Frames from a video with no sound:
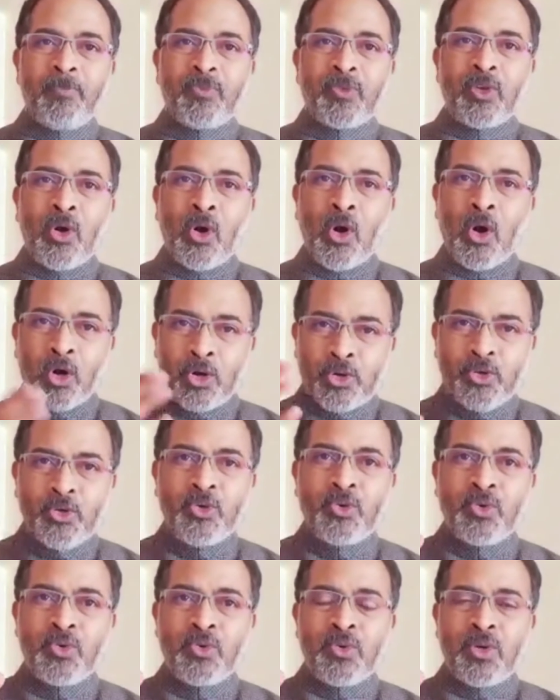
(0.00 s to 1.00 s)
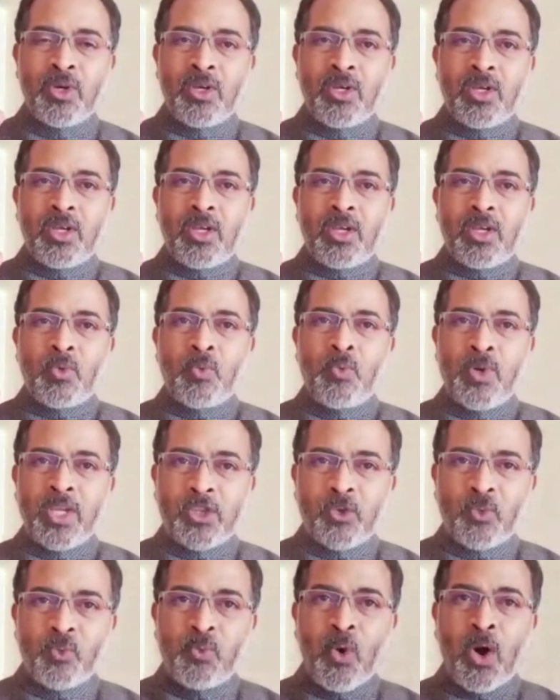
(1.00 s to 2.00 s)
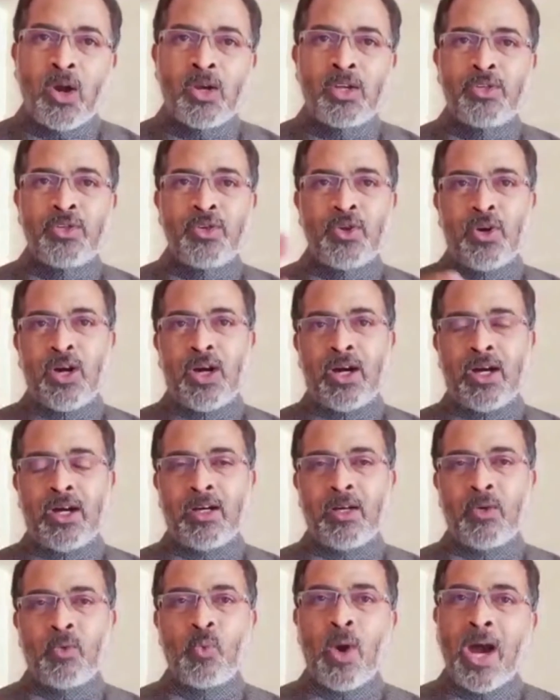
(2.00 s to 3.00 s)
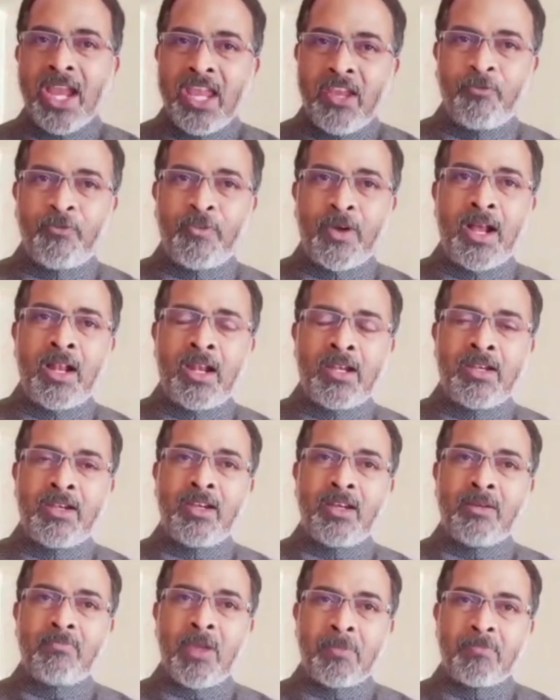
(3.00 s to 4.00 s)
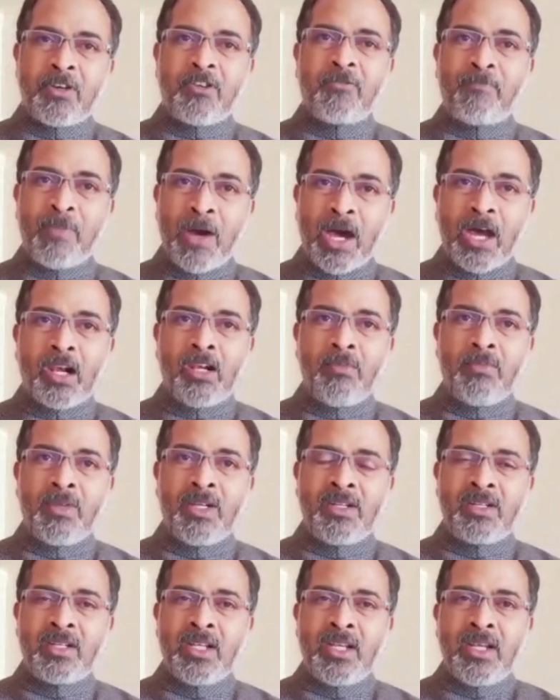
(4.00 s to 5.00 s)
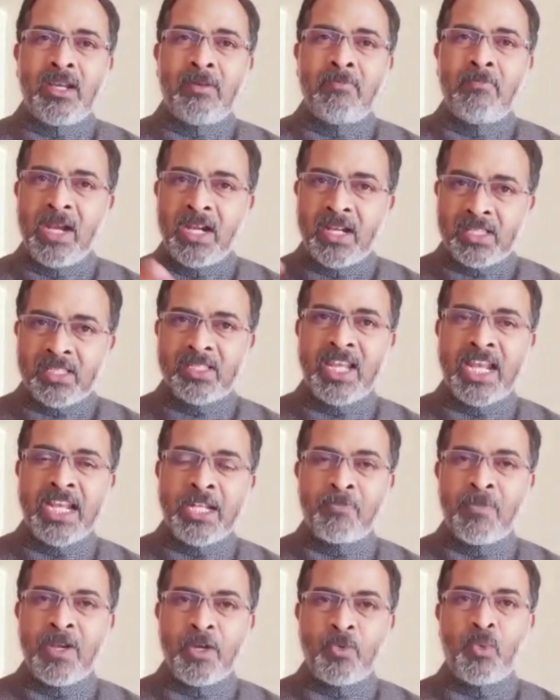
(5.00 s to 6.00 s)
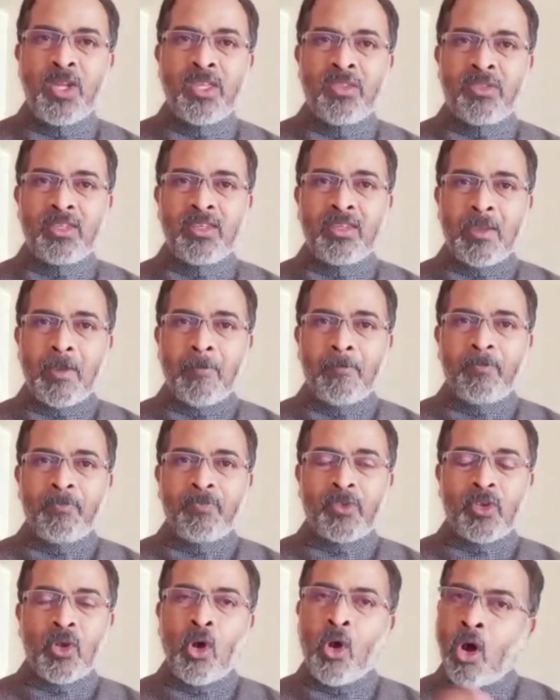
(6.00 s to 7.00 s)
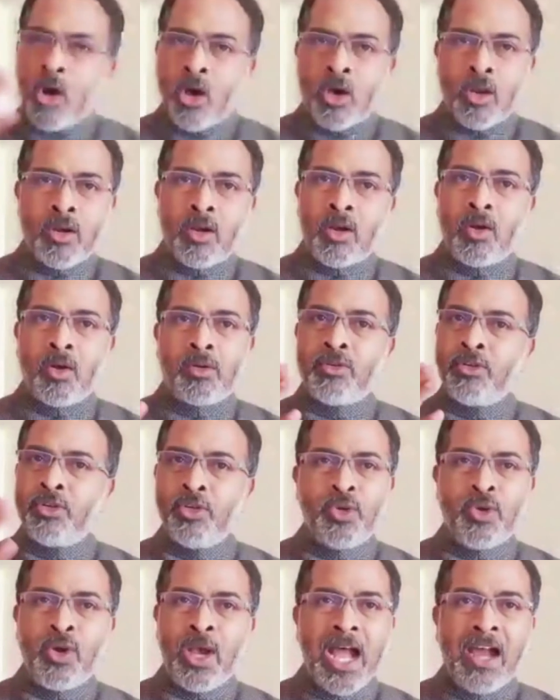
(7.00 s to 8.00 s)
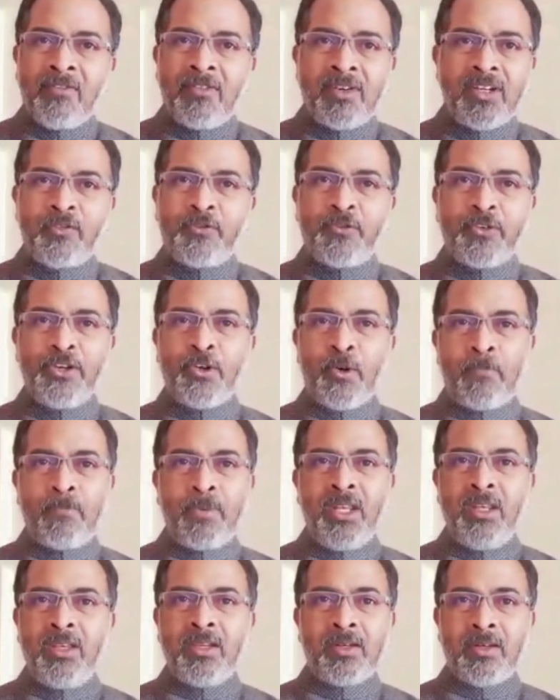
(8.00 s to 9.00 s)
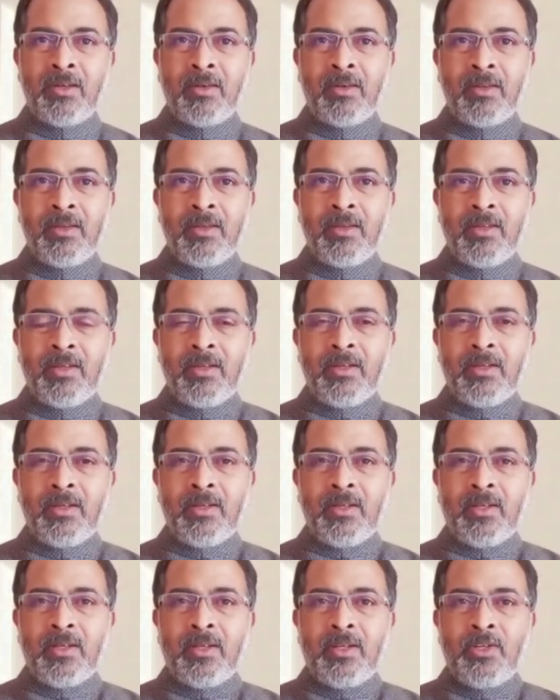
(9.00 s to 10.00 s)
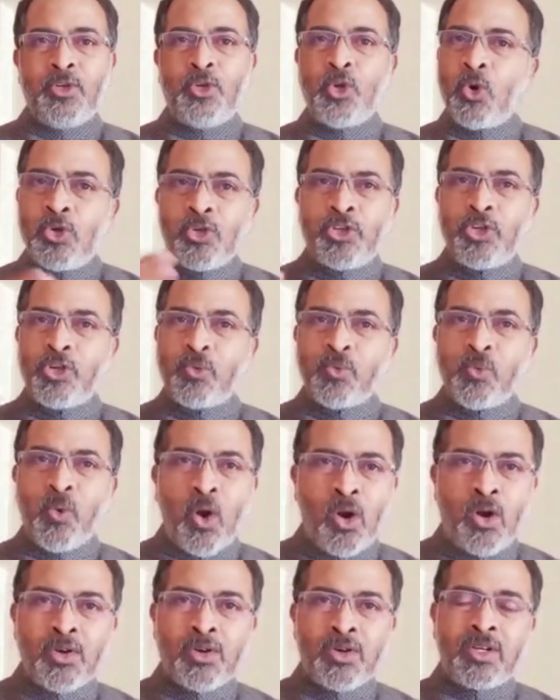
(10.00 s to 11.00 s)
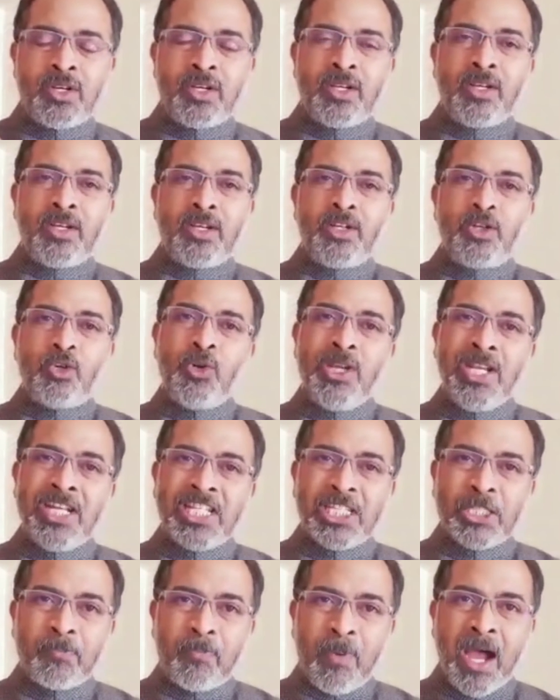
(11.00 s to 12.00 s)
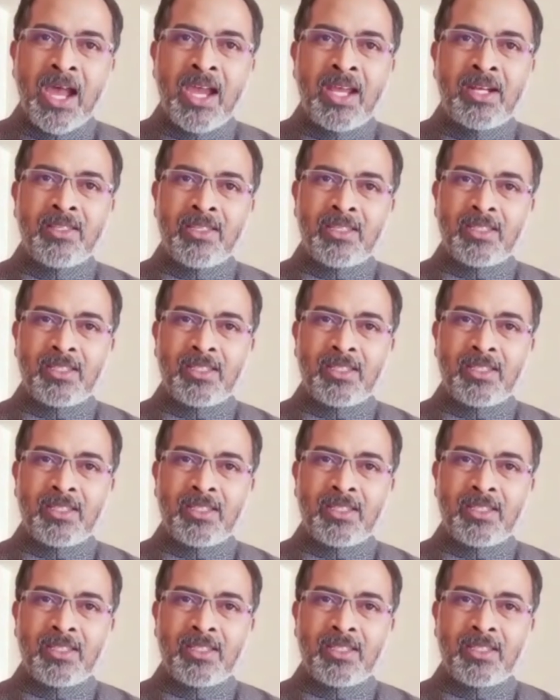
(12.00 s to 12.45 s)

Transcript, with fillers: Or you, with what your wife and member of parliament made a statement with? Or do you have a different opinion? Don't you want to inspire this